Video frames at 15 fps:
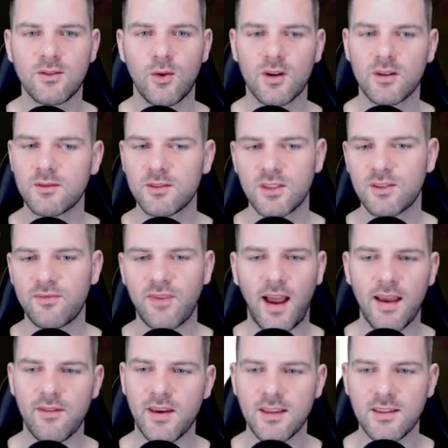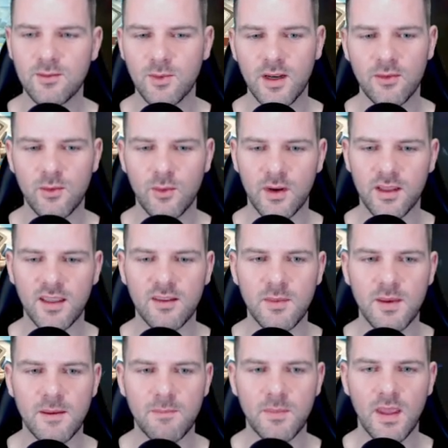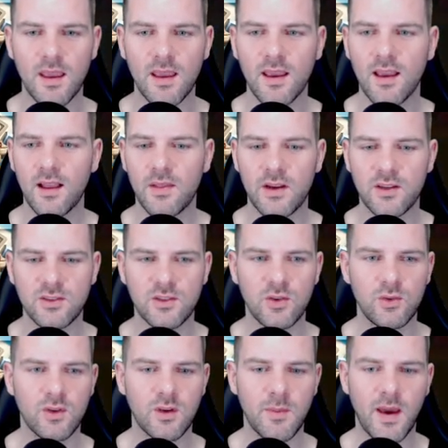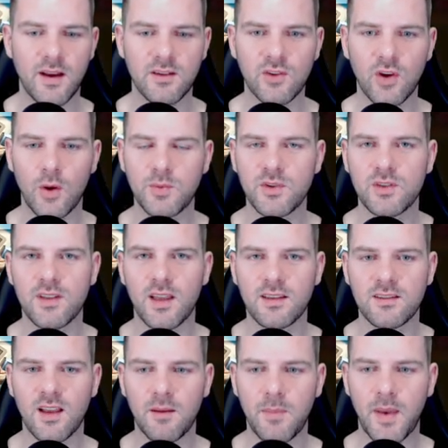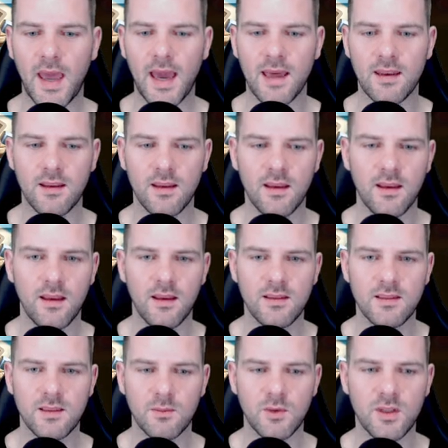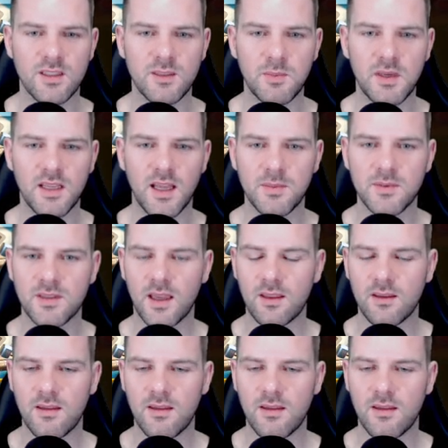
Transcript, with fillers: or just five eights, whatever you want to give me. There's two commander sculptures. That's not bad. Some good speed ups other